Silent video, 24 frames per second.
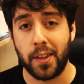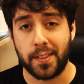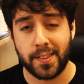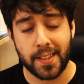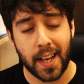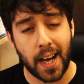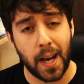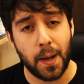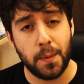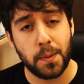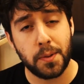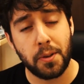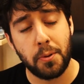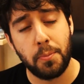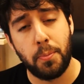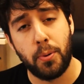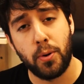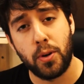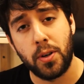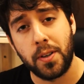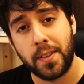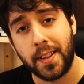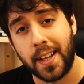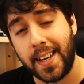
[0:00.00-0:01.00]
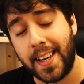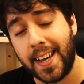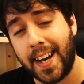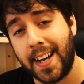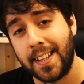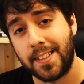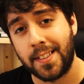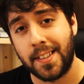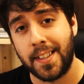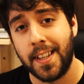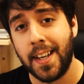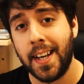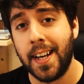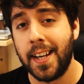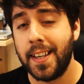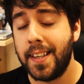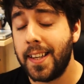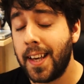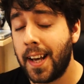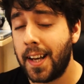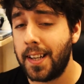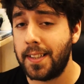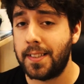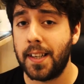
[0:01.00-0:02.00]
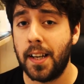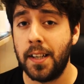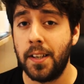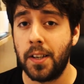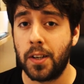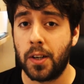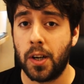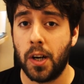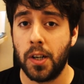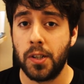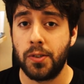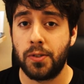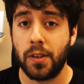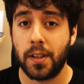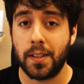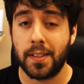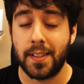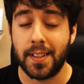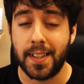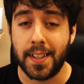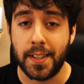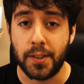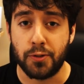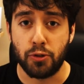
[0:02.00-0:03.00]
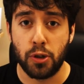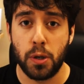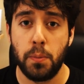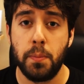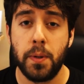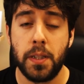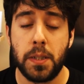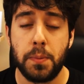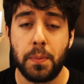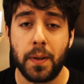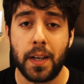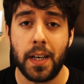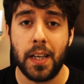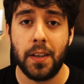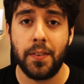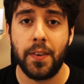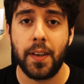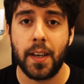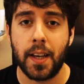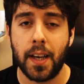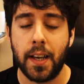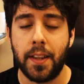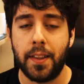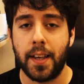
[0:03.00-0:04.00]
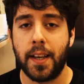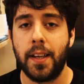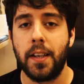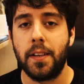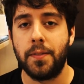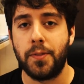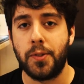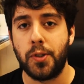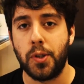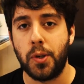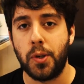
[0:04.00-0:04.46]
The Times are reporting that he hasn't yet signed the contract and he's rumoured to be leaving at the end of